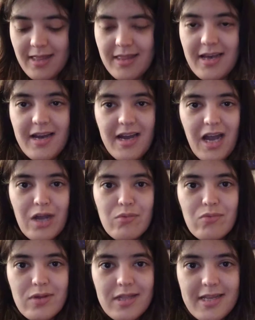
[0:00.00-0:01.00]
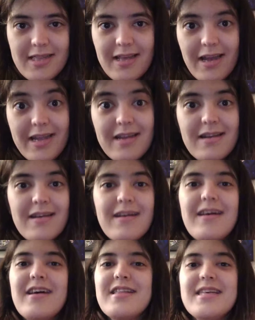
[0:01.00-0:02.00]
that I really like.
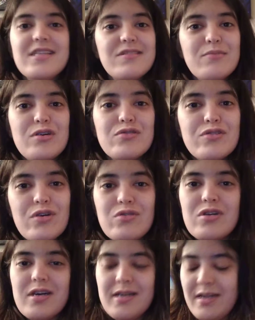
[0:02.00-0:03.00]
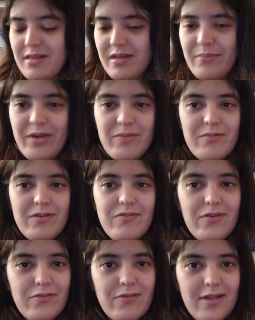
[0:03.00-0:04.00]
They smell so good and they make me
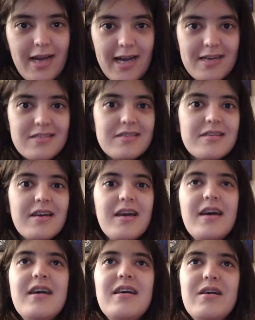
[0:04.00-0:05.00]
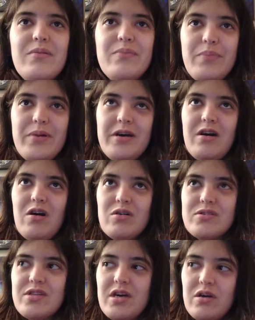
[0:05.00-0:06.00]
feel relaxed. But
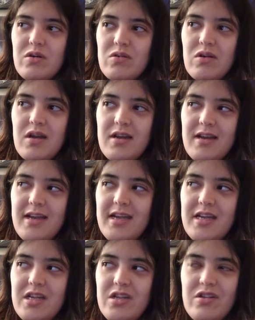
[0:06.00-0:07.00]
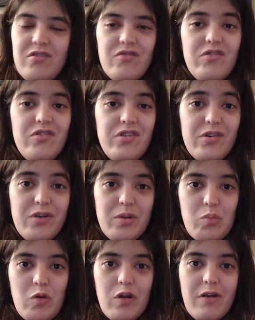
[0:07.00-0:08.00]
also, in doing
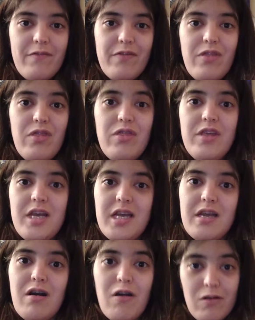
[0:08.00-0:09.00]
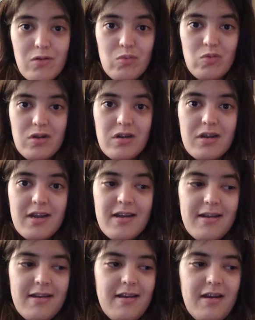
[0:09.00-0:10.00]
more of the hard work,
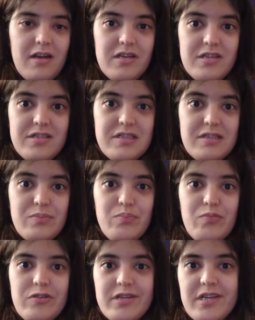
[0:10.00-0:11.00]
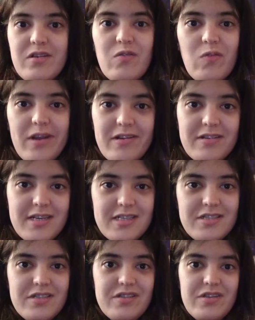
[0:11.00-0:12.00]
it's bringing
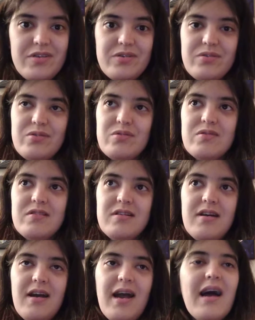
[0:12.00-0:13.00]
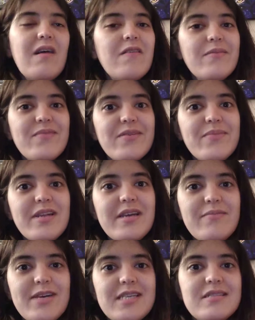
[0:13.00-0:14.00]
awareness to how I'm limiting
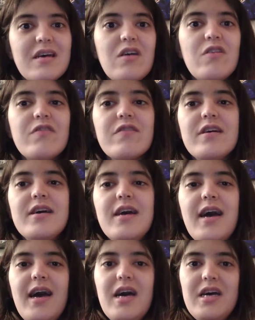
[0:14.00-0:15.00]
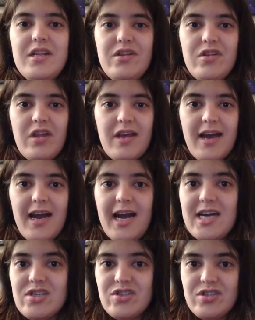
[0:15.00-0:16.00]
myself and
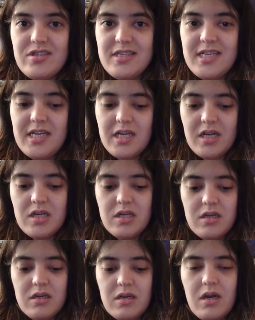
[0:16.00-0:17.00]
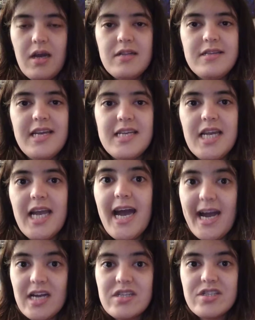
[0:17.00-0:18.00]
actually taking
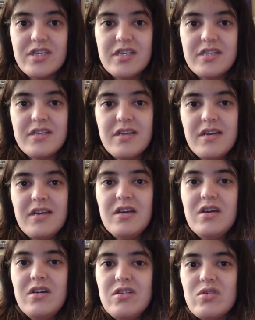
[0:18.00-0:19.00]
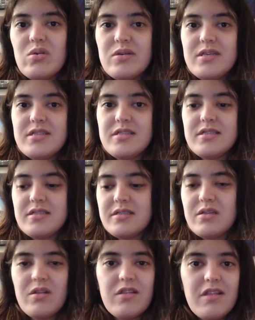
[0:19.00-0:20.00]
action towards
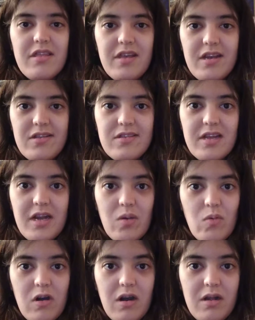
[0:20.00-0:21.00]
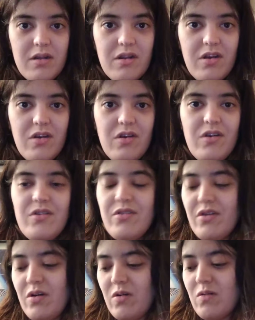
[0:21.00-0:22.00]
the things that I want.
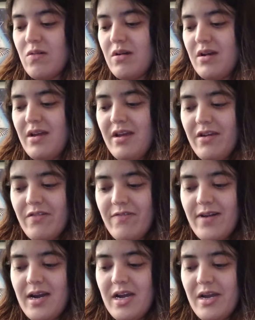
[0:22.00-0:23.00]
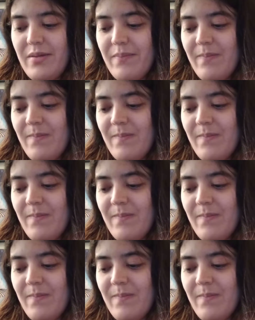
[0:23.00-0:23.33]
So if I